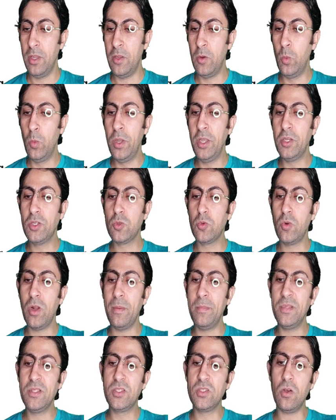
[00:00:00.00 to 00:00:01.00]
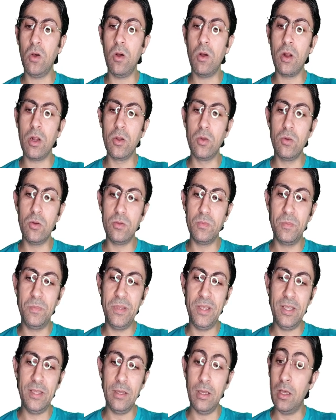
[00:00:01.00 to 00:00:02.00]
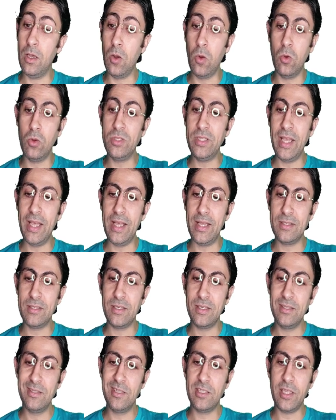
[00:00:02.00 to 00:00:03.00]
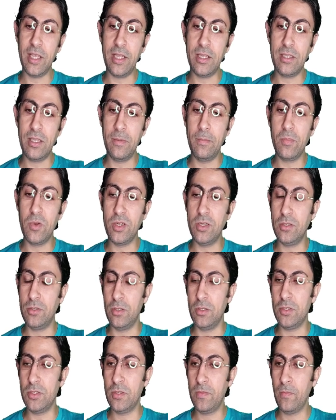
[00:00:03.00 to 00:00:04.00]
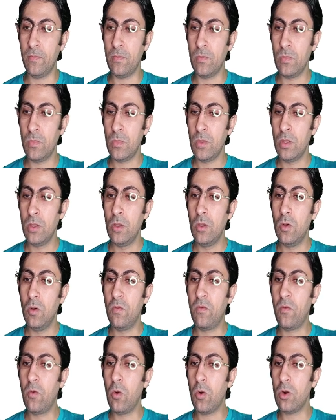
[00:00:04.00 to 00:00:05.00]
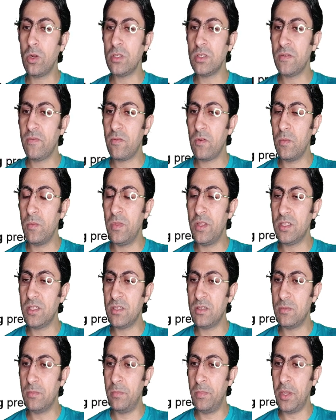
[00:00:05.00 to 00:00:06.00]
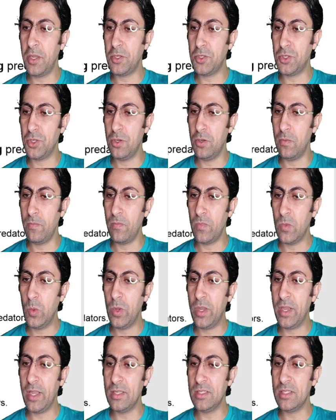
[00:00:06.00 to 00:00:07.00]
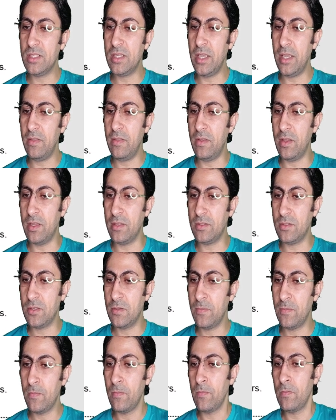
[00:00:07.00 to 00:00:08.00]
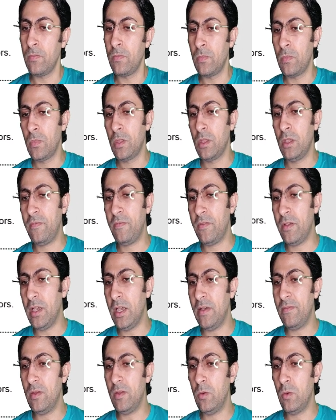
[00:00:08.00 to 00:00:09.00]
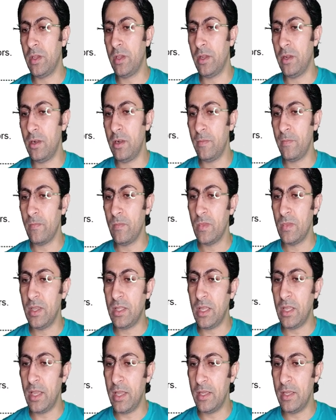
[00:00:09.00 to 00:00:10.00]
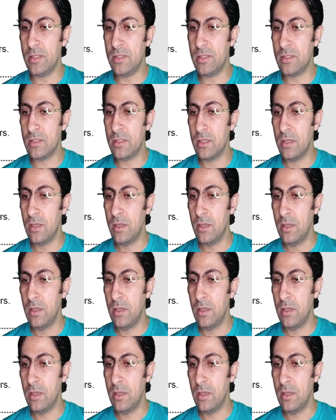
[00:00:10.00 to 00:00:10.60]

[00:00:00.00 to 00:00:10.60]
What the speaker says: in which rabbits are good at detecting predators. Of course, from this picture, we can say that if you have a look here, it has